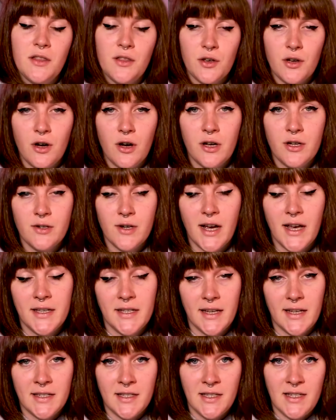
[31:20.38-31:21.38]
that the
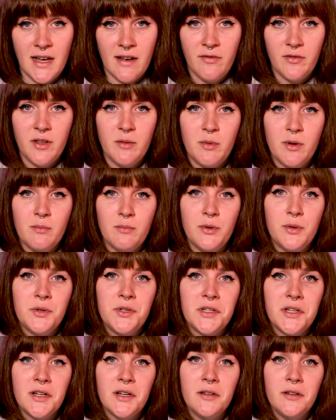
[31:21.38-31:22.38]
contrast has definitely been
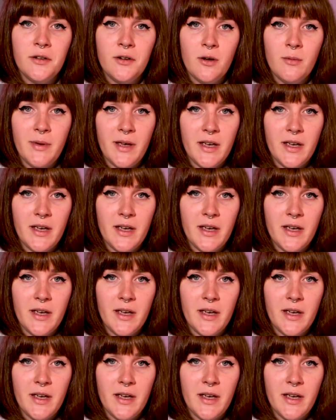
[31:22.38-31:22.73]
boosted a little